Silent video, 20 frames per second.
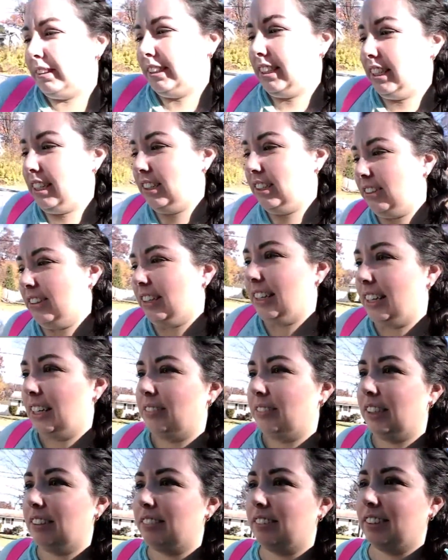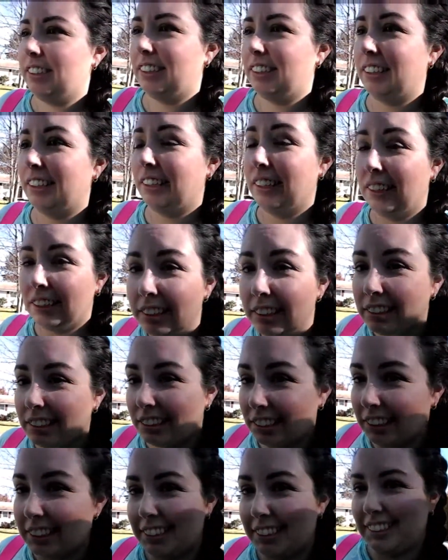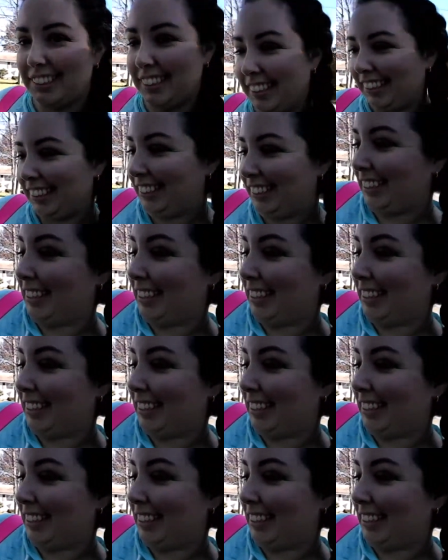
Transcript: me tell you, I am leaving in just the nick of